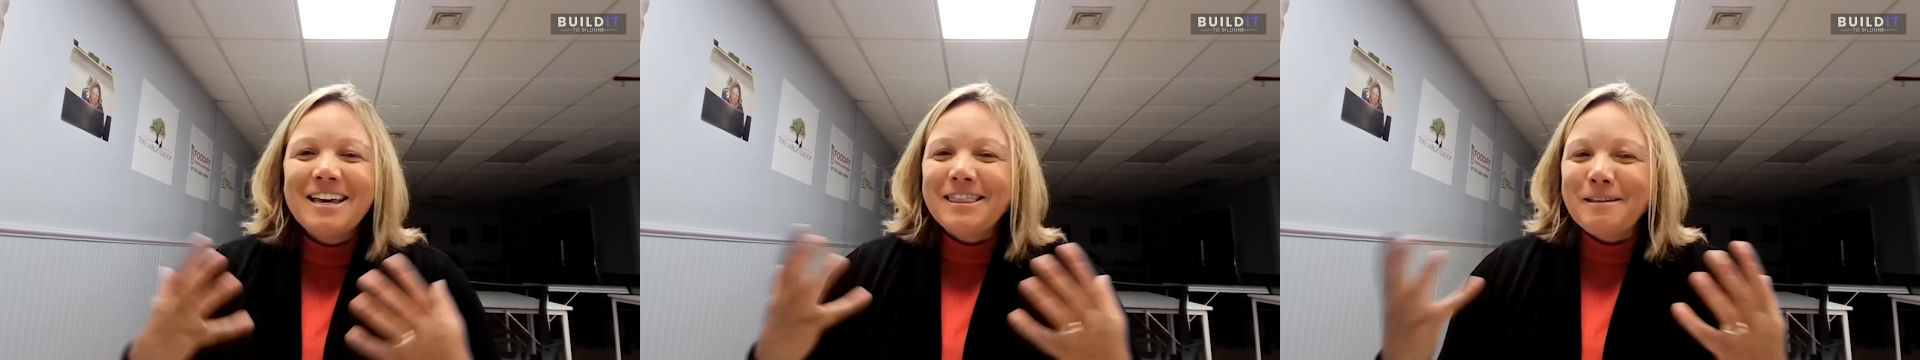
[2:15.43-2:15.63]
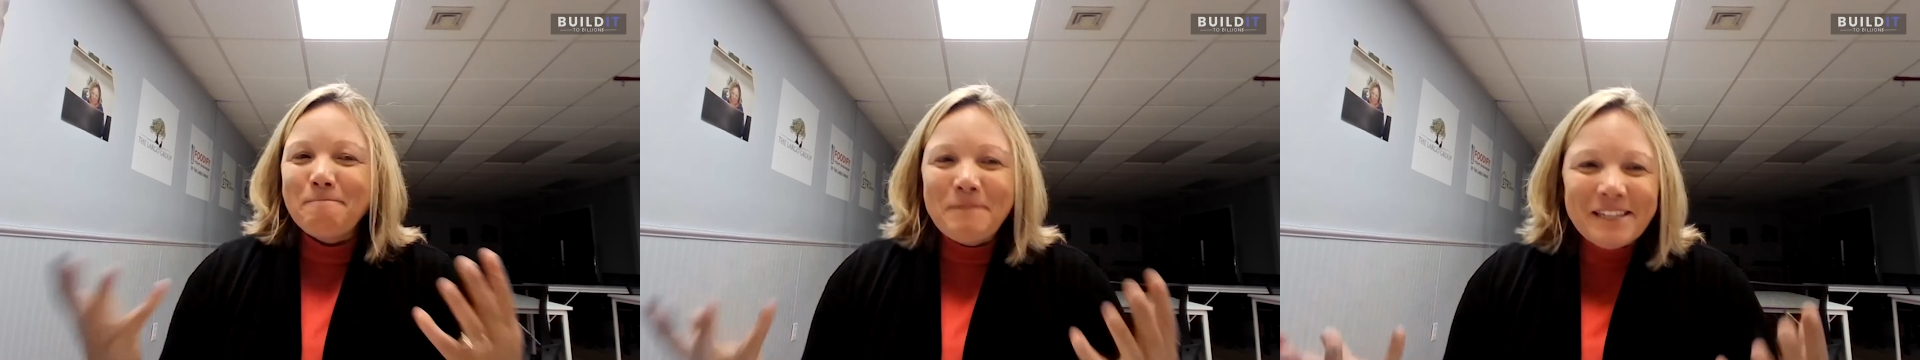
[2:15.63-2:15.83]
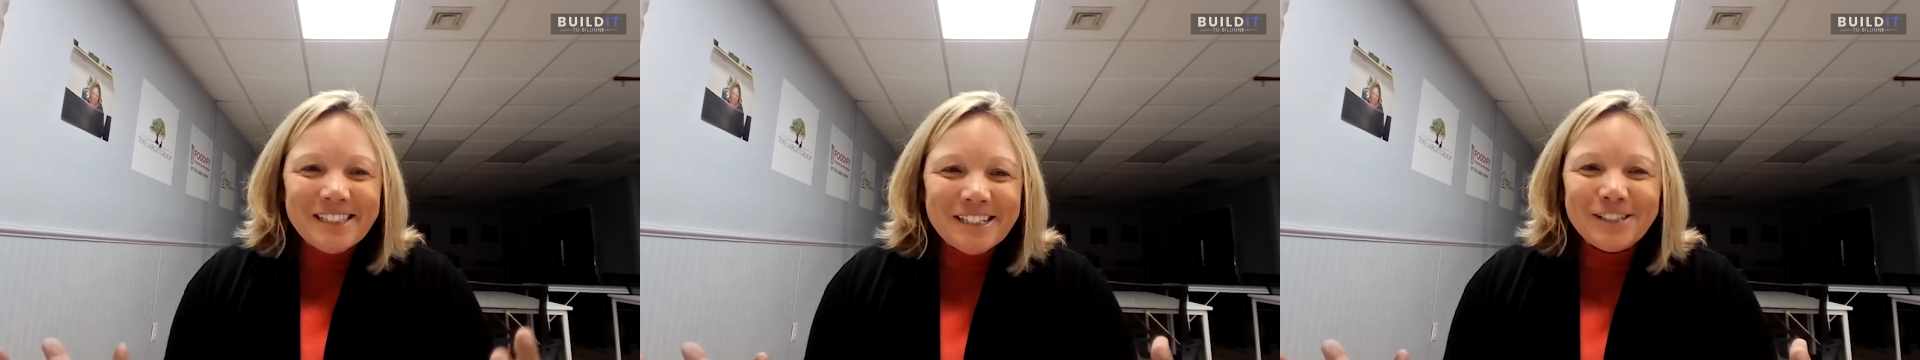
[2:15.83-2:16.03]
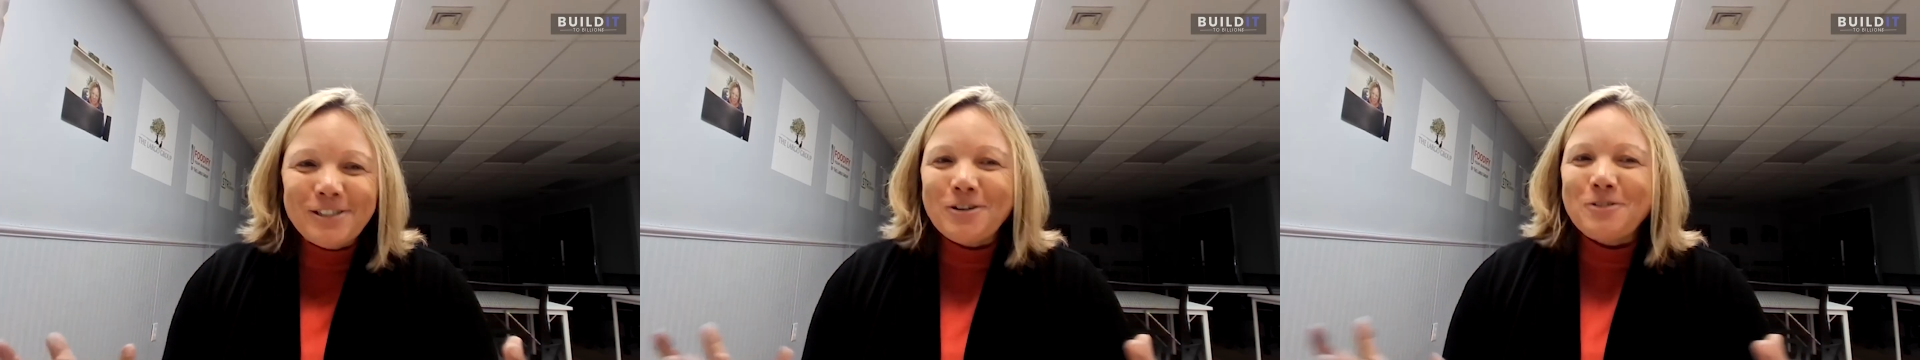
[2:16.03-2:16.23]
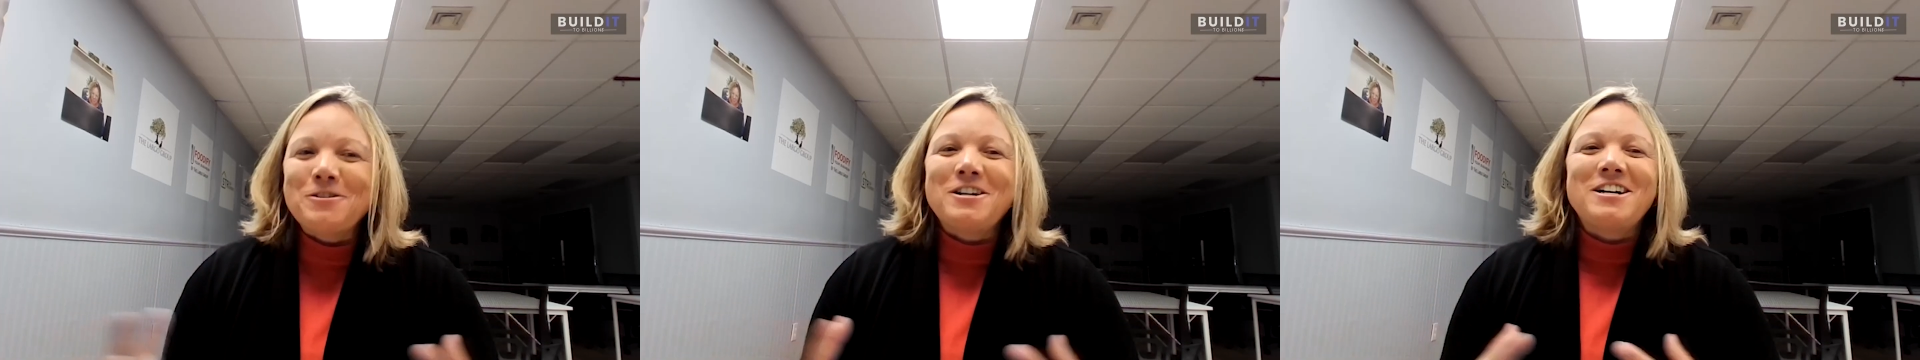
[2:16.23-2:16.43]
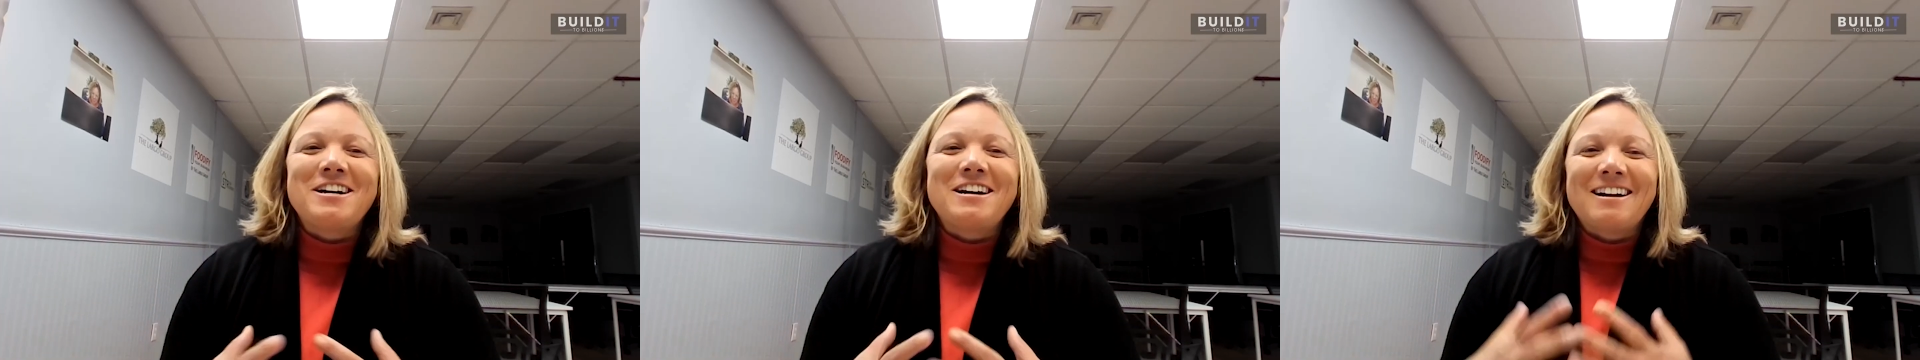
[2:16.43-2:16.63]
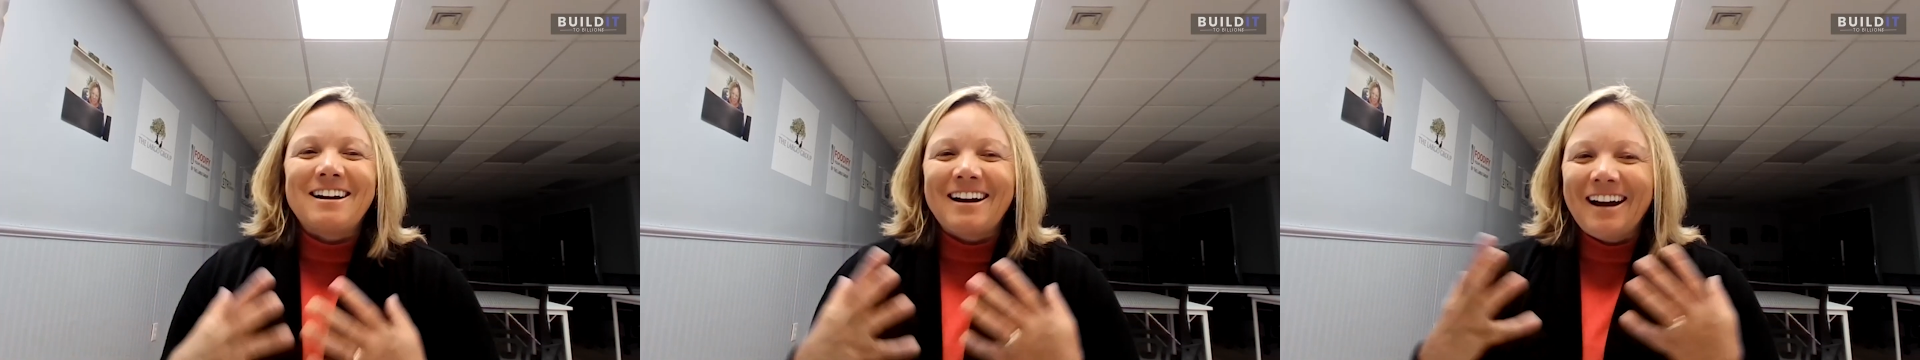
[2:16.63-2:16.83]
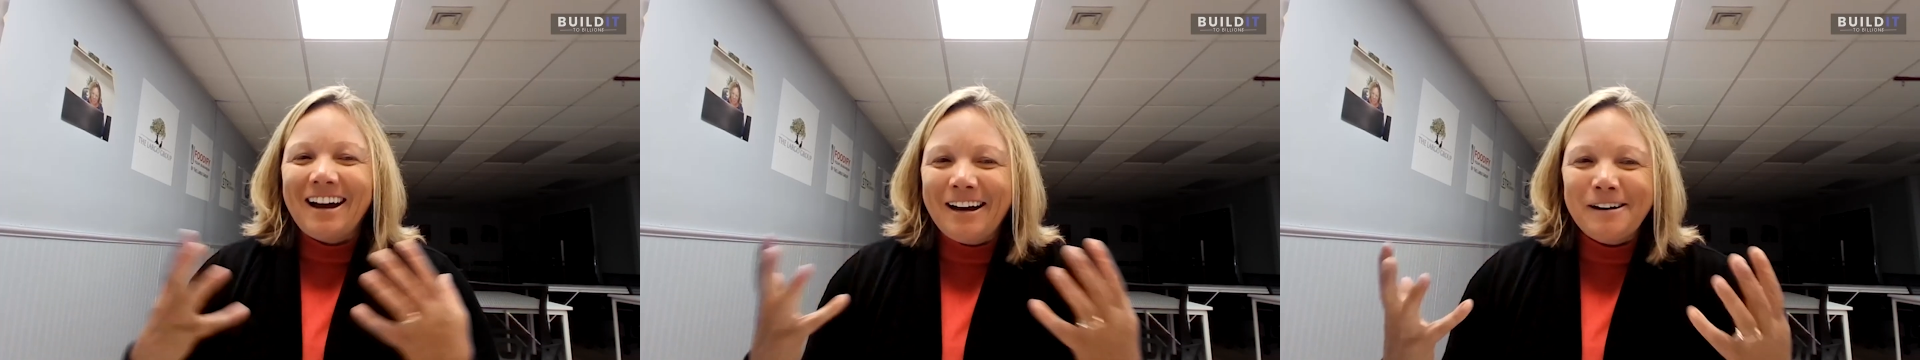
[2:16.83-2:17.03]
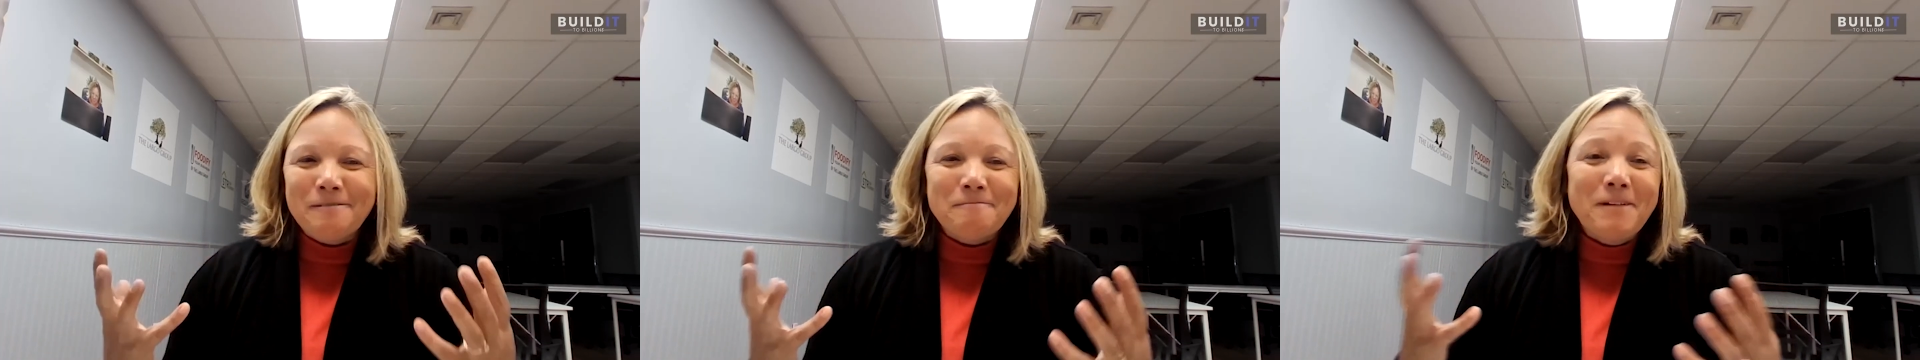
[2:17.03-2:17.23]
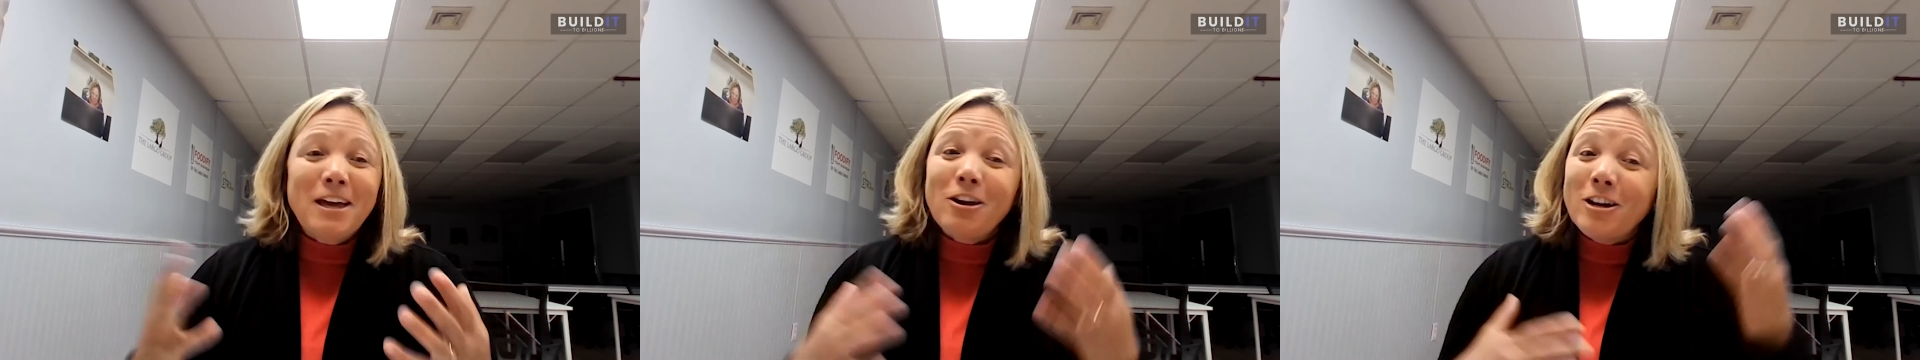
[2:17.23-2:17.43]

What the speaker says: the business owner, at